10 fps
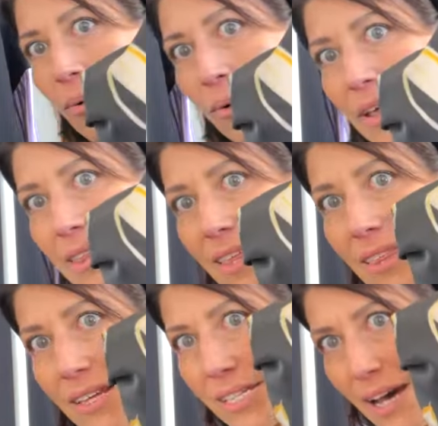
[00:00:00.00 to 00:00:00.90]
with
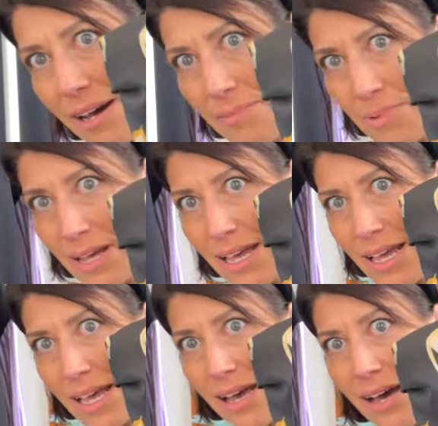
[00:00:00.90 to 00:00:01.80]
the top.
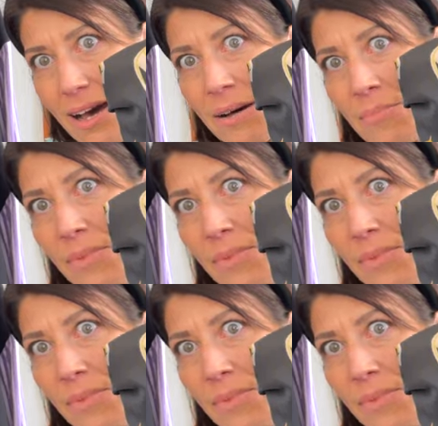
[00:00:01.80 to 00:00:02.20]
Um,